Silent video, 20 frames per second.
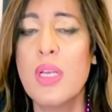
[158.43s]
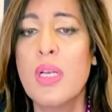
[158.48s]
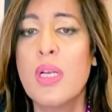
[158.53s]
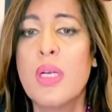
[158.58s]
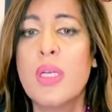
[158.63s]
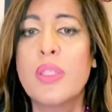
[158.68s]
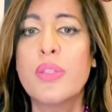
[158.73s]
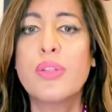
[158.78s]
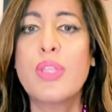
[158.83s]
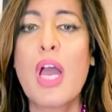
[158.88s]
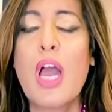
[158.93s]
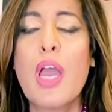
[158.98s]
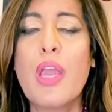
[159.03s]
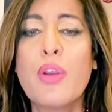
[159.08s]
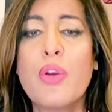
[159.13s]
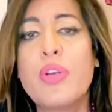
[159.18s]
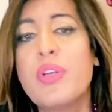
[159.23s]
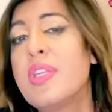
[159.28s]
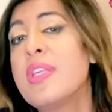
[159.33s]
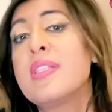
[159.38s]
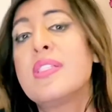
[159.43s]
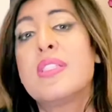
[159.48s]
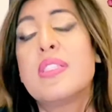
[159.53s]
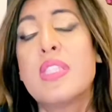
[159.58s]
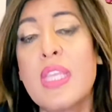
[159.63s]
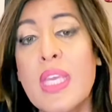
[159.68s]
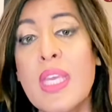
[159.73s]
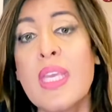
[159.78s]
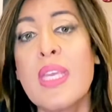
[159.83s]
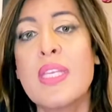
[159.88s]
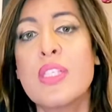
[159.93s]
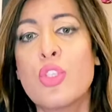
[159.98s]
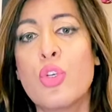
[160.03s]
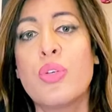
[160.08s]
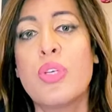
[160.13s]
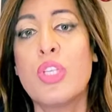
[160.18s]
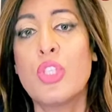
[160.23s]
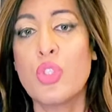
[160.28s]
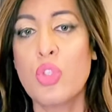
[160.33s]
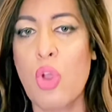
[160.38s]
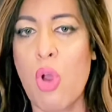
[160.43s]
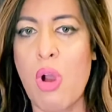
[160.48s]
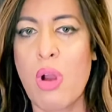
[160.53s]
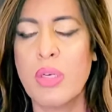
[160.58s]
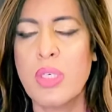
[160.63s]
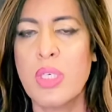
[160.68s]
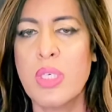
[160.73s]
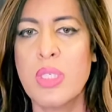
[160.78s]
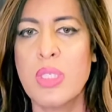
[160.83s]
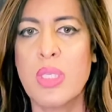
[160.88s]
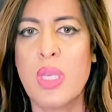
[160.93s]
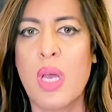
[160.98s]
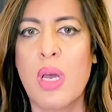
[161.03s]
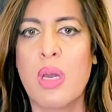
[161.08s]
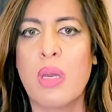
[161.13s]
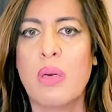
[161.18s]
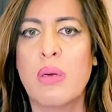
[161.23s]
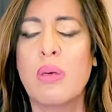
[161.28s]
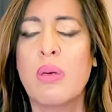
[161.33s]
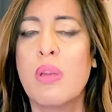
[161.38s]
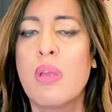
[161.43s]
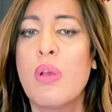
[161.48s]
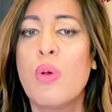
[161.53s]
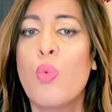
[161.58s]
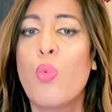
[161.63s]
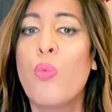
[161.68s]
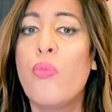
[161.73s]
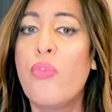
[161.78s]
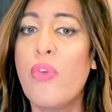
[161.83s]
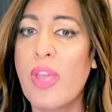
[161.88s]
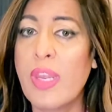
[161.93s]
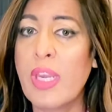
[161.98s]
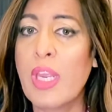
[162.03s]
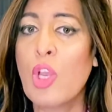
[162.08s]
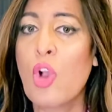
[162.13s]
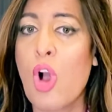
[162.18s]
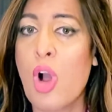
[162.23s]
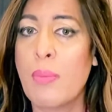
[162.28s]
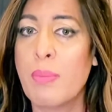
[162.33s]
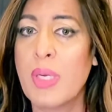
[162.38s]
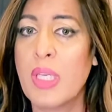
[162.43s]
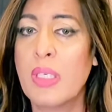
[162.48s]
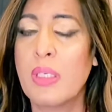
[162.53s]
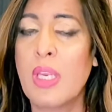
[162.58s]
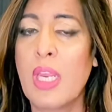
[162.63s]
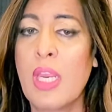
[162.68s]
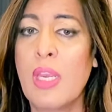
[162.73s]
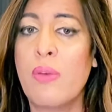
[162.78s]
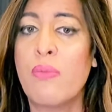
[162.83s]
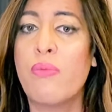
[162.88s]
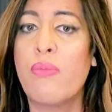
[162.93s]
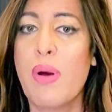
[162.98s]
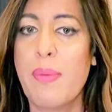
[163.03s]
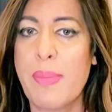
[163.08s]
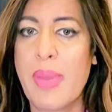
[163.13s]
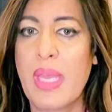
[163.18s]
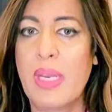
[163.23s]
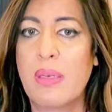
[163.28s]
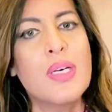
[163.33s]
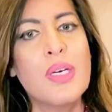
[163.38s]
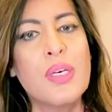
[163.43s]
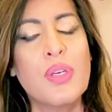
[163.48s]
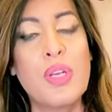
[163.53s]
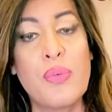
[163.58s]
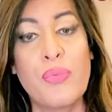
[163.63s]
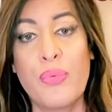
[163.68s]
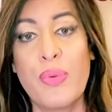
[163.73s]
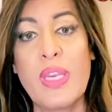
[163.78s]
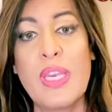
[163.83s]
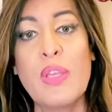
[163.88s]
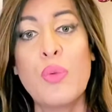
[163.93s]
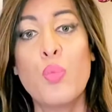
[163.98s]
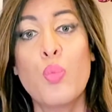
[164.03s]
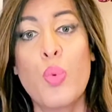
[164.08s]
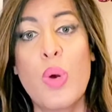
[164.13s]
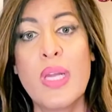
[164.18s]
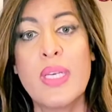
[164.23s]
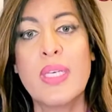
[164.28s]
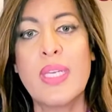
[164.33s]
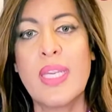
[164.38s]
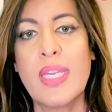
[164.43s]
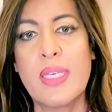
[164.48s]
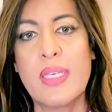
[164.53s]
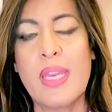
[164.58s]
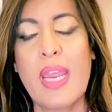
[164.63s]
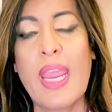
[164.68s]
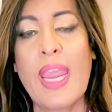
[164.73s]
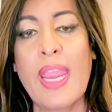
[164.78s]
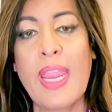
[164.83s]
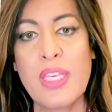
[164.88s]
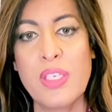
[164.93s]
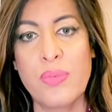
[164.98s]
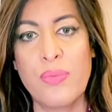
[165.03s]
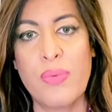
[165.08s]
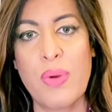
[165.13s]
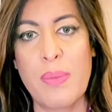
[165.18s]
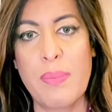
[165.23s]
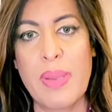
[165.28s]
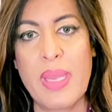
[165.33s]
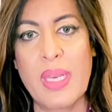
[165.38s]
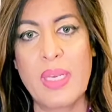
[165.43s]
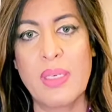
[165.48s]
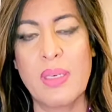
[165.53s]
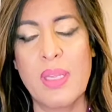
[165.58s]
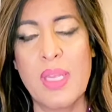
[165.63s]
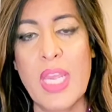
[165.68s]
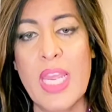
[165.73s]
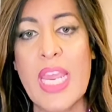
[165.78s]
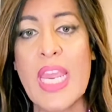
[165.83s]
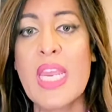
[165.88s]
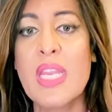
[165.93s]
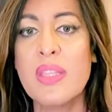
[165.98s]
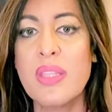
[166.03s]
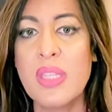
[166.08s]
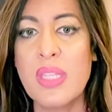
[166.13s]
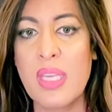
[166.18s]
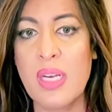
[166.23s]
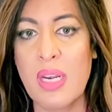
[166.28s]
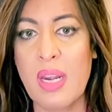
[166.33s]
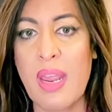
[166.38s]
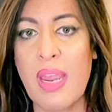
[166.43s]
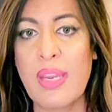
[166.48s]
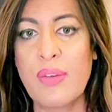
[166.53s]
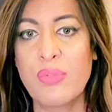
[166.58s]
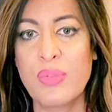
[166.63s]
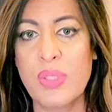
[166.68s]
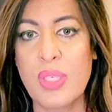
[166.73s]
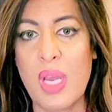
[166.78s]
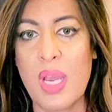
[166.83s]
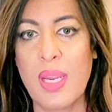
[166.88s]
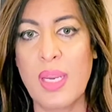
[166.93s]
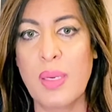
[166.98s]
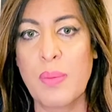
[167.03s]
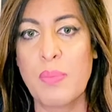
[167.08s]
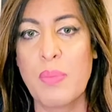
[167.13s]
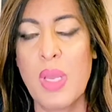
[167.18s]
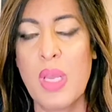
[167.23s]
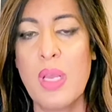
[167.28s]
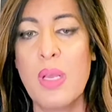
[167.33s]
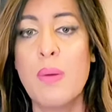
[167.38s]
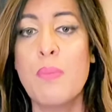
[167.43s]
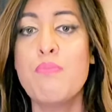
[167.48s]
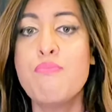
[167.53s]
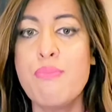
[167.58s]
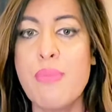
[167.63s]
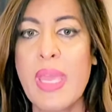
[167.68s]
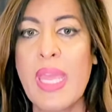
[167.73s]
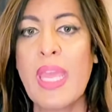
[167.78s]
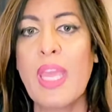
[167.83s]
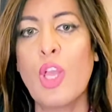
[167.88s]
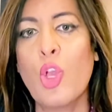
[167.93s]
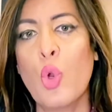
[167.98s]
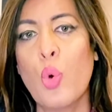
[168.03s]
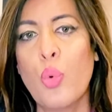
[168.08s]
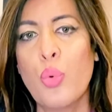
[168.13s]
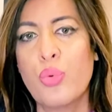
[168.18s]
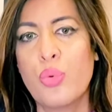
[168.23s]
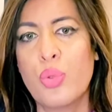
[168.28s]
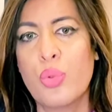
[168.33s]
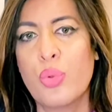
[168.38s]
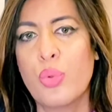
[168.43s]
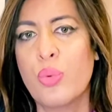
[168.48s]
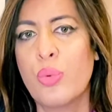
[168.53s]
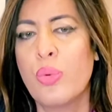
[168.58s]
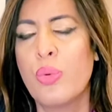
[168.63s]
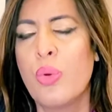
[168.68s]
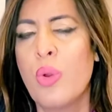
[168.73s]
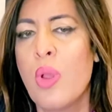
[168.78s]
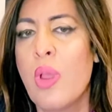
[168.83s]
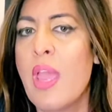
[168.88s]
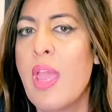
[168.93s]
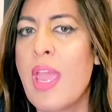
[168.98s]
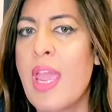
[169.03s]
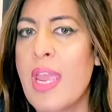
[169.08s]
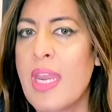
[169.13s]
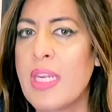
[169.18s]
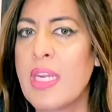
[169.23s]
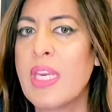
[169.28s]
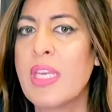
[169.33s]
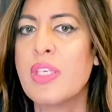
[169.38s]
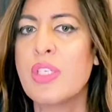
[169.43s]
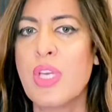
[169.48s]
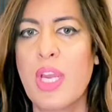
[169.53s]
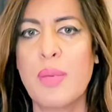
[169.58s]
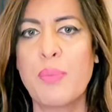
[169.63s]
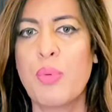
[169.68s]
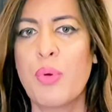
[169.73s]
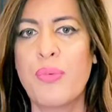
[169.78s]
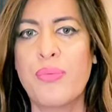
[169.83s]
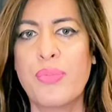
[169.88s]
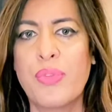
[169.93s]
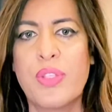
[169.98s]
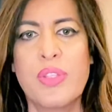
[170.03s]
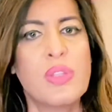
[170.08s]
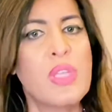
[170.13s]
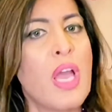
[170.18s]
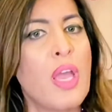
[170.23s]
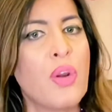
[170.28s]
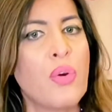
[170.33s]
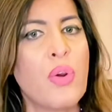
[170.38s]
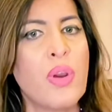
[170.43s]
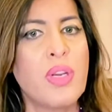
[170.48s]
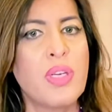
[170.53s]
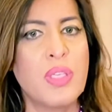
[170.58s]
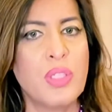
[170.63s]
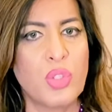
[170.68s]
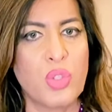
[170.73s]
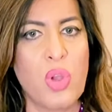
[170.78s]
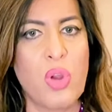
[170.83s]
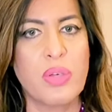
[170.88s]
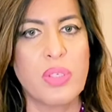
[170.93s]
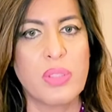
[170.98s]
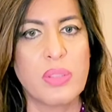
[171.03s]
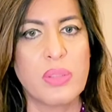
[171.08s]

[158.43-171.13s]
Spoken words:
Thyroid disease or disorders are very common in women. Roughly 1 in 8 women in their lifetime may go through any type of thyroid disorder.